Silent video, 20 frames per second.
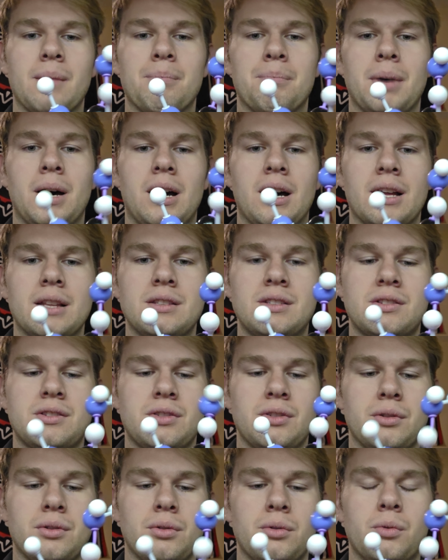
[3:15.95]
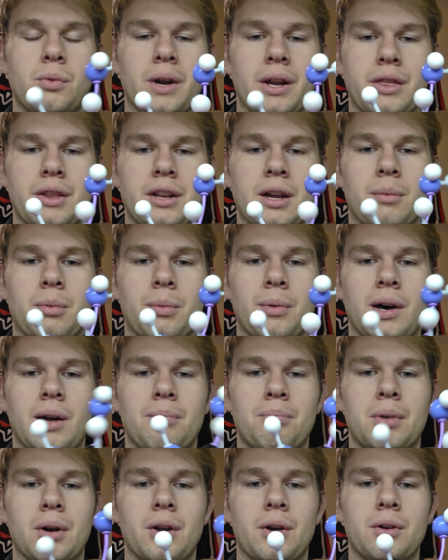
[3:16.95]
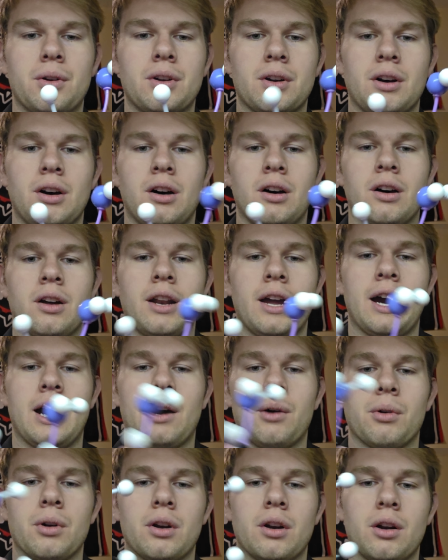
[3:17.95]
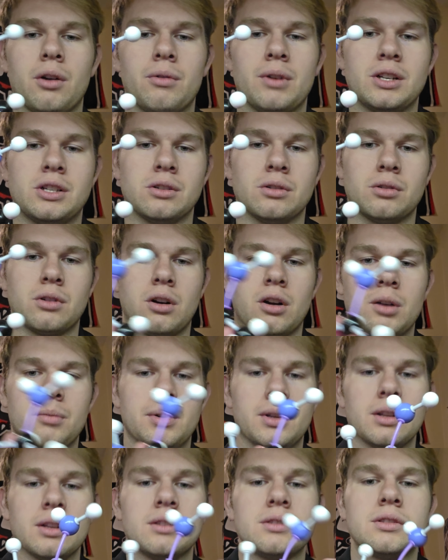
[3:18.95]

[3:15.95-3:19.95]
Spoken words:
bonds to where the double bond broke on our original carbon.